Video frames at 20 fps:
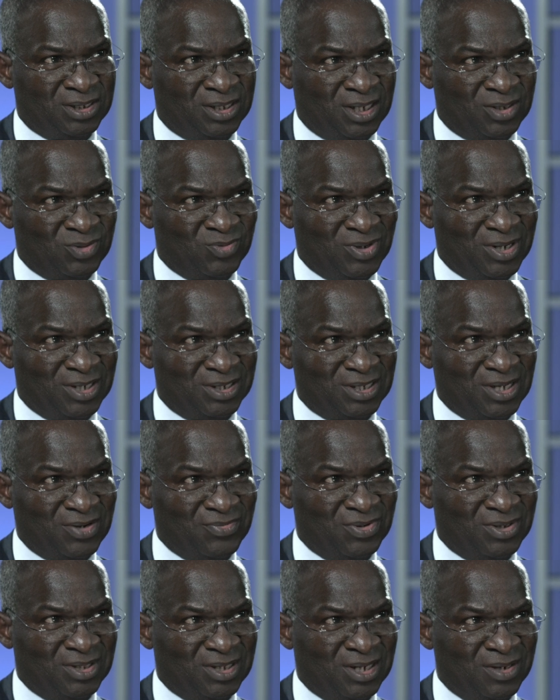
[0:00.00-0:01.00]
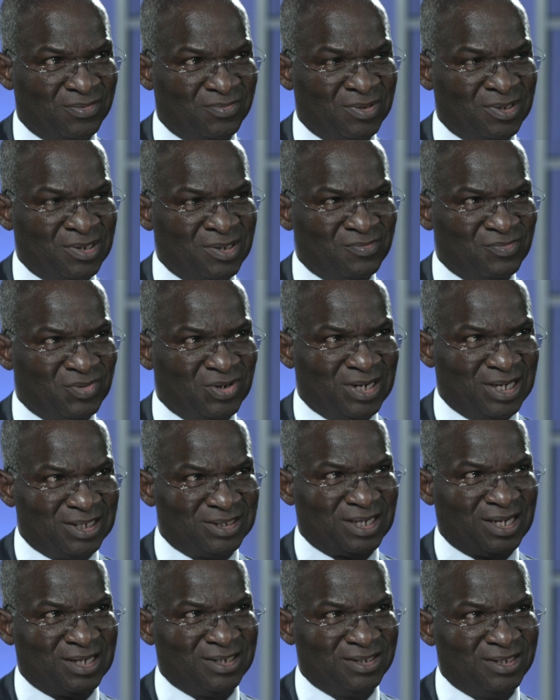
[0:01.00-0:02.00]
that we are serving them. But as
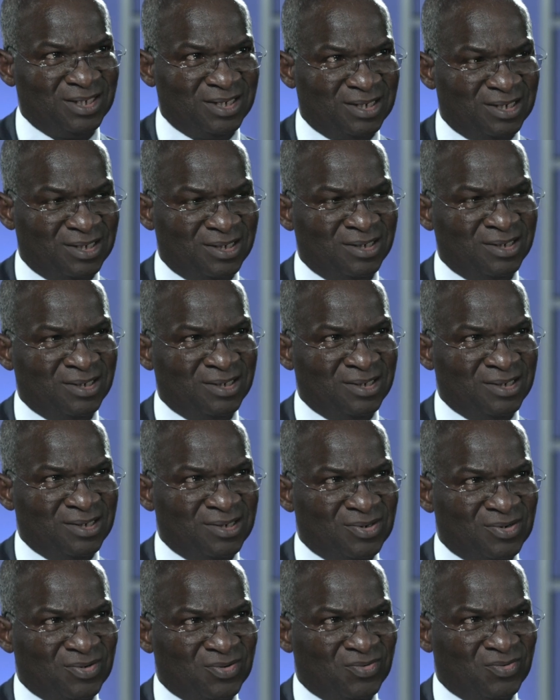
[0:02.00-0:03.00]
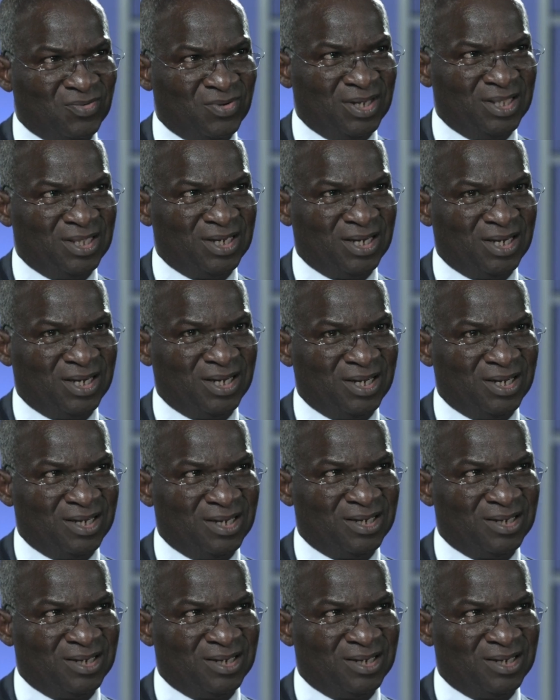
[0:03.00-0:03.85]
I say, whether